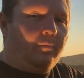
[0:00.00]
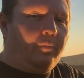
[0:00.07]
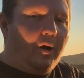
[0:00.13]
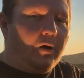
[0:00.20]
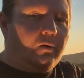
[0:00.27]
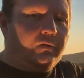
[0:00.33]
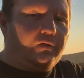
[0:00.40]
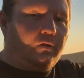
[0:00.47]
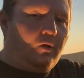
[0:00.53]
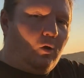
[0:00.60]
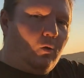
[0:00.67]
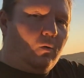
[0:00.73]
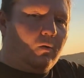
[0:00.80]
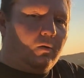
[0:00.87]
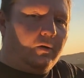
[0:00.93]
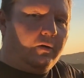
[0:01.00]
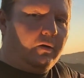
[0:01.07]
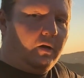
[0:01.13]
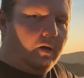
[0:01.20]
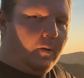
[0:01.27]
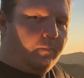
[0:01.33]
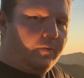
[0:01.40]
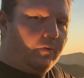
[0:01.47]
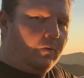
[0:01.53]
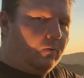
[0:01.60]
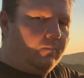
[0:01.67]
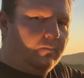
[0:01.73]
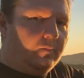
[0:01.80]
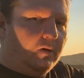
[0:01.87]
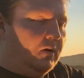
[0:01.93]
parts, lower and
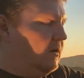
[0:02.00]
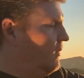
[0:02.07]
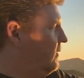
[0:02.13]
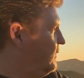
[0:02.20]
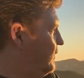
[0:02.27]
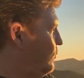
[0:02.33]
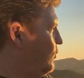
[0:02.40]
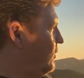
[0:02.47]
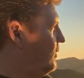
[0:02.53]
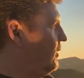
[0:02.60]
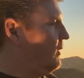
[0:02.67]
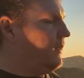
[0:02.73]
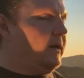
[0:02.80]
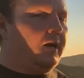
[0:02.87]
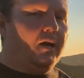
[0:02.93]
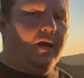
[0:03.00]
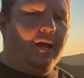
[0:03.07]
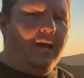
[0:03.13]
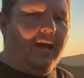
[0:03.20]
upper, somewhere along there.